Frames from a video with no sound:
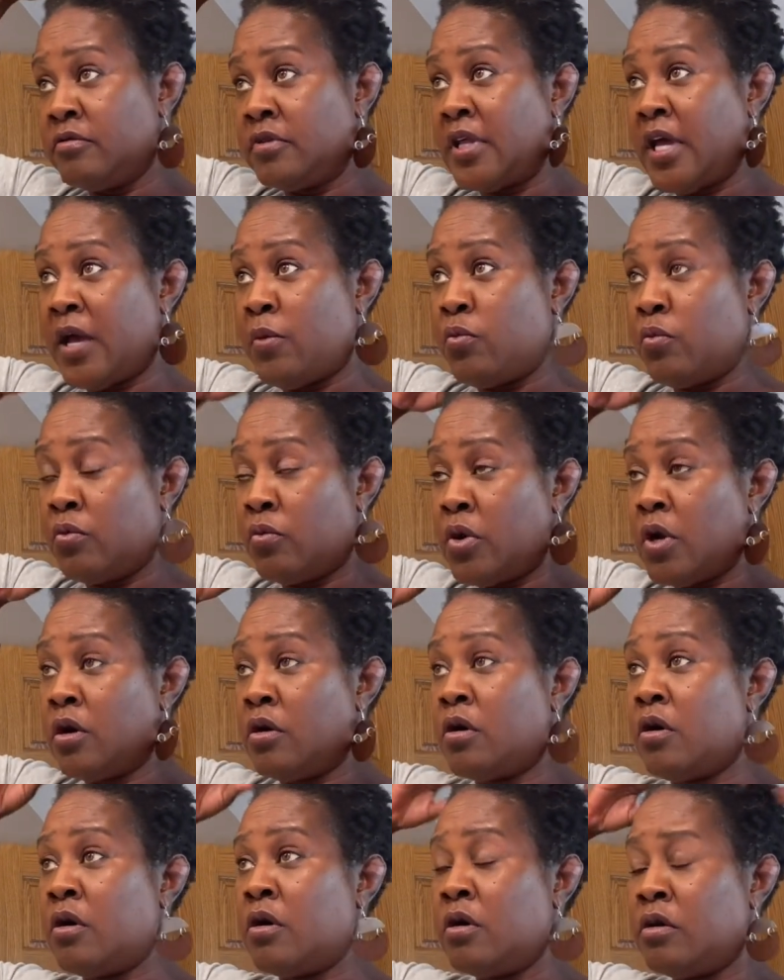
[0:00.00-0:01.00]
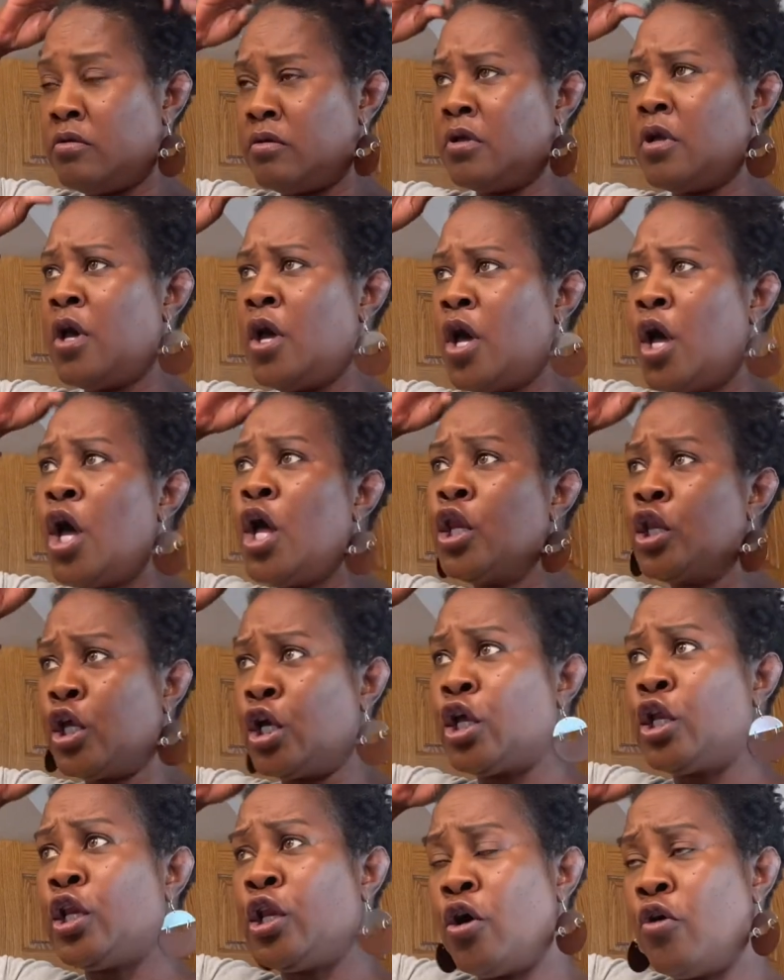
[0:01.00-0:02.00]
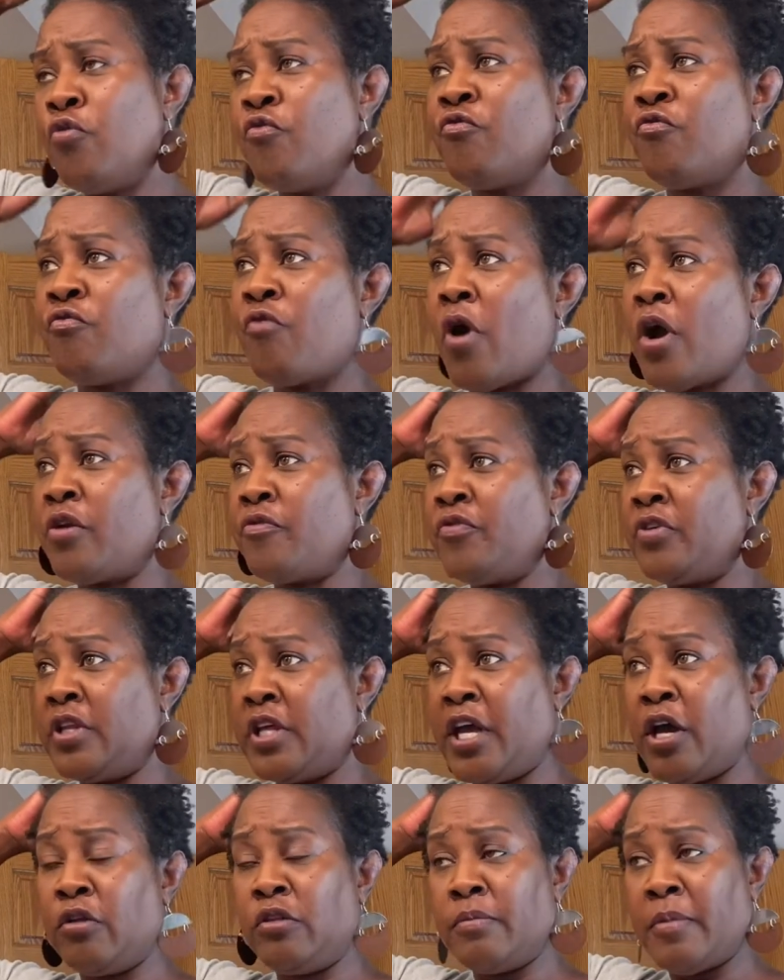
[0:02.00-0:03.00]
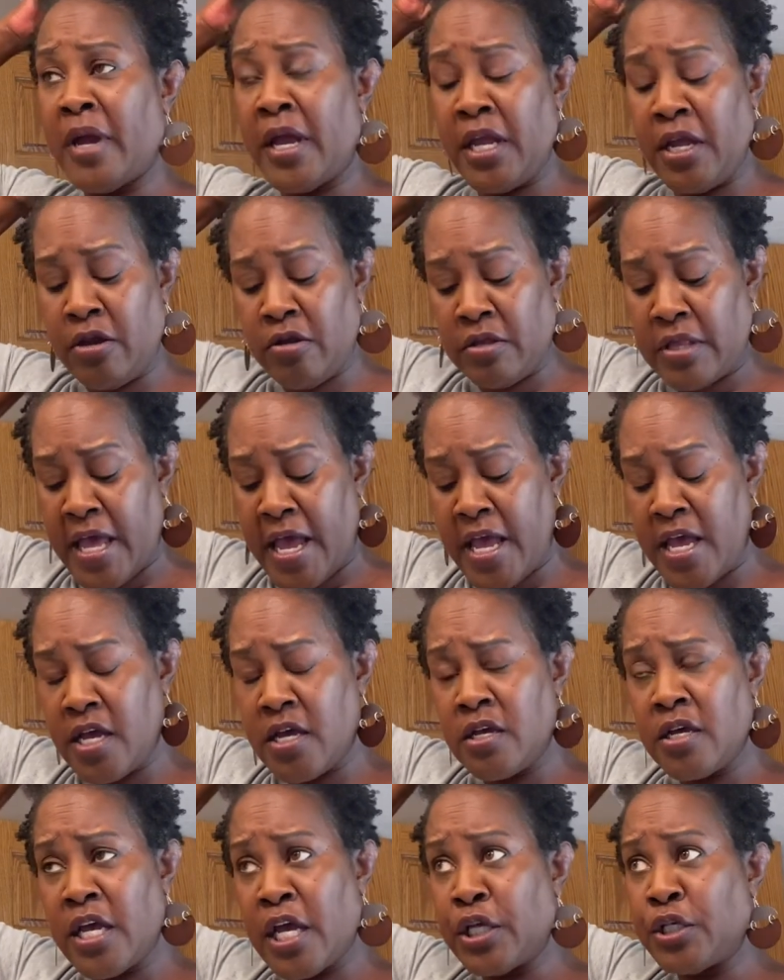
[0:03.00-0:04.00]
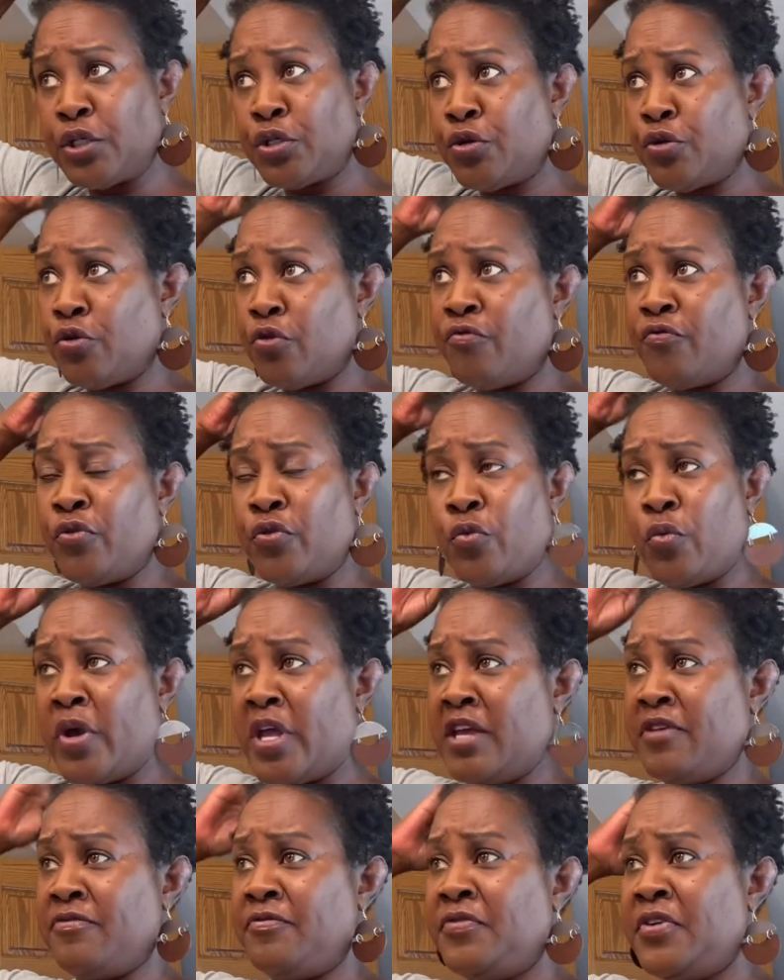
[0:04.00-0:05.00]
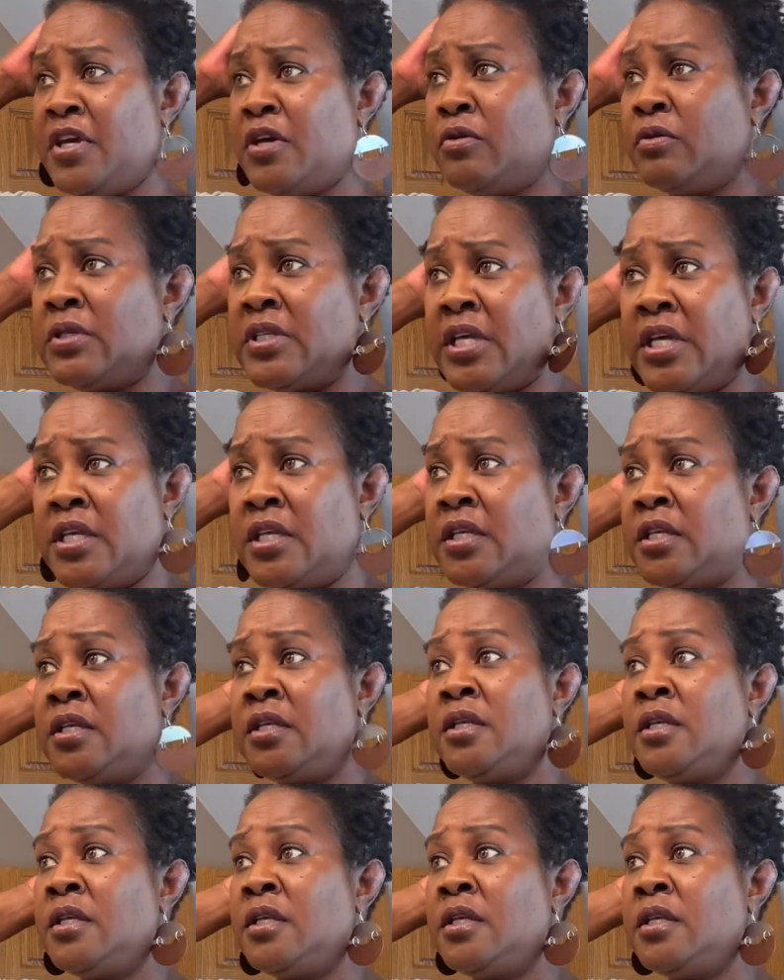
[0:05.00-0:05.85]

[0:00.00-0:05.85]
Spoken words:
That the clove water for the health of my hair, and that S curl for the way it feels, and